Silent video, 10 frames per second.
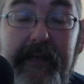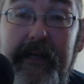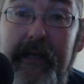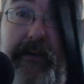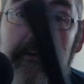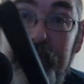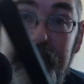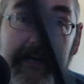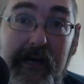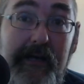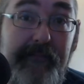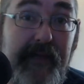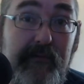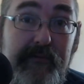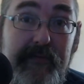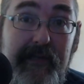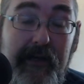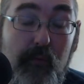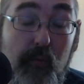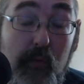and over time that'll just
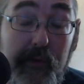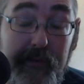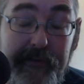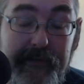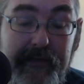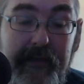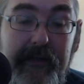get worse.